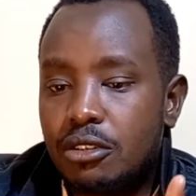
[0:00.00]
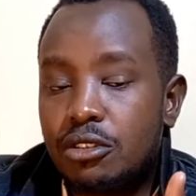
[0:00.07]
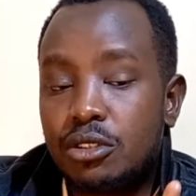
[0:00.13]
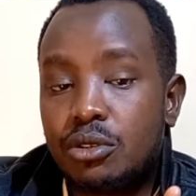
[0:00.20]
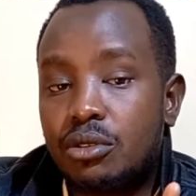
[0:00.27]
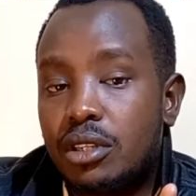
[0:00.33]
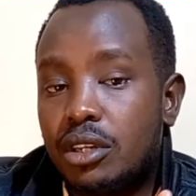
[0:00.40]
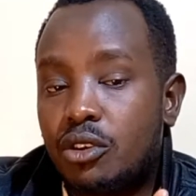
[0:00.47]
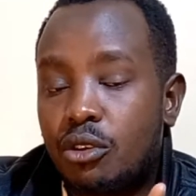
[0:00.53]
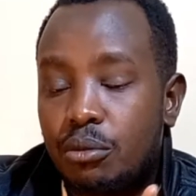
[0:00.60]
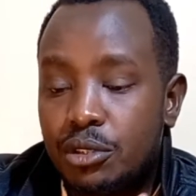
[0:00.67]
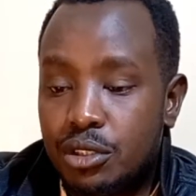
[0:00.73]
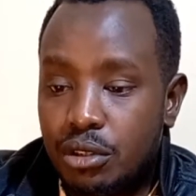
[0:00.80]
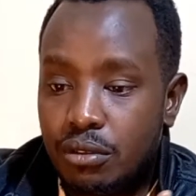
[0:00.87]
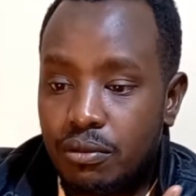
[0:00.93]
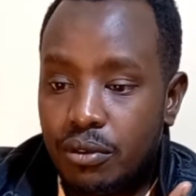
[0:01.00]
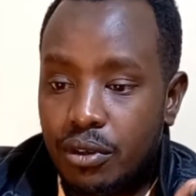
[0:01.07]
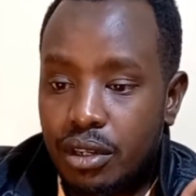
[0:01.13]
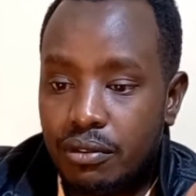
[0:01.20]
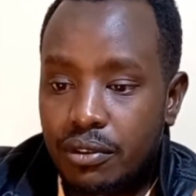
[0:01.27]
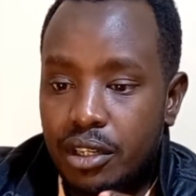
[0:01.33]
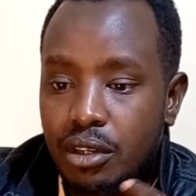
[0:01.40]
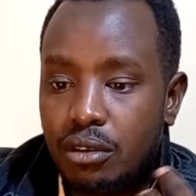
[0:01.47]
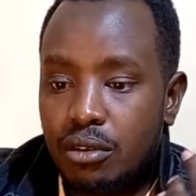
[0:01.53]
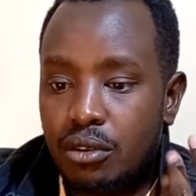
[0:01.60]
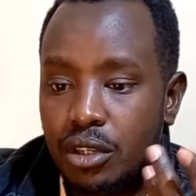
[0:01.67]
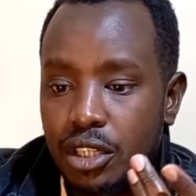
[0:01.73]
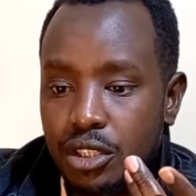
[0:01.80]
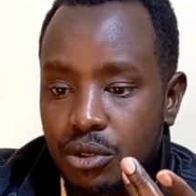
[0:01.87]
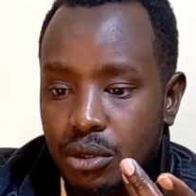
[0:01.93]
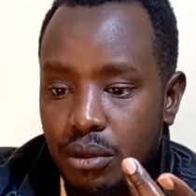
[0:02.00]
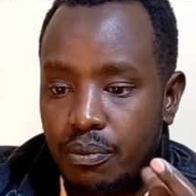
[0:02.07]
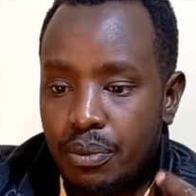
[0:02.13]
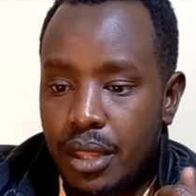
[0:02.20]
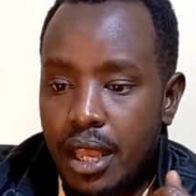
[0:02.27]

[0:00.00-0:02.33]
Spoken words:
also the Commission for Revenue Allocation.